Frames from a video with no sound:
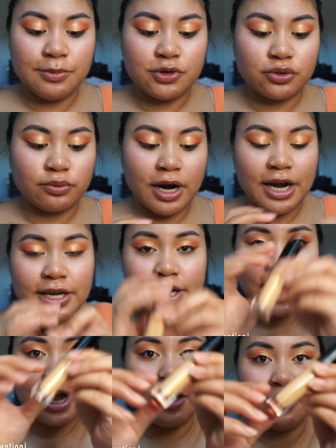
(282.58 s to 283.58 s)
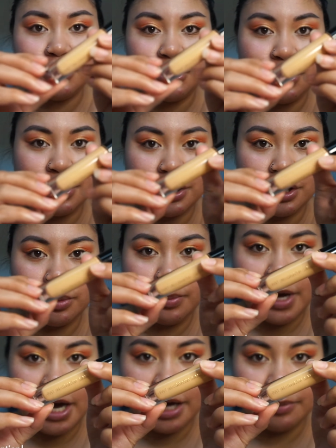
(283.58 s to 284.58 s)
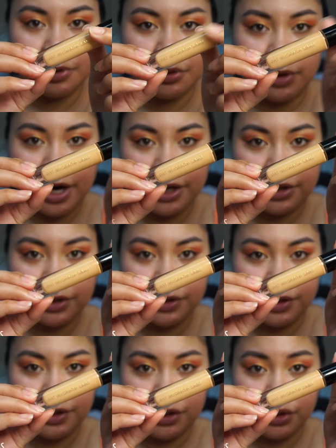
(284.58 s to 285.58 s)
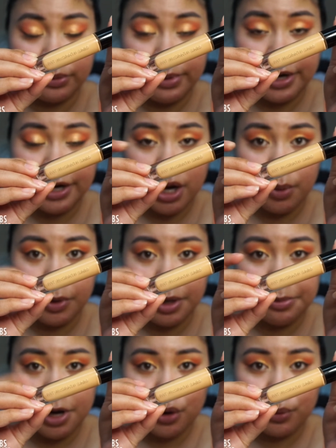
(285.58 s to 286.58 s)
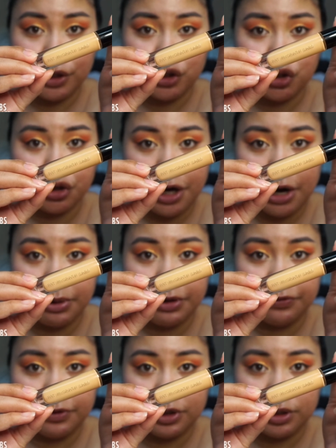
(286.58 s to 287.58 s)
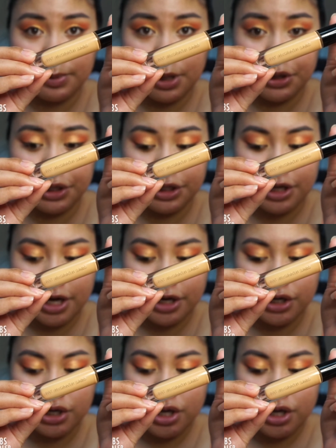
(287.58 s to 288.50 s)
trying out the McGrath concealer right now, but I'm not quite sure how I feel about it yet.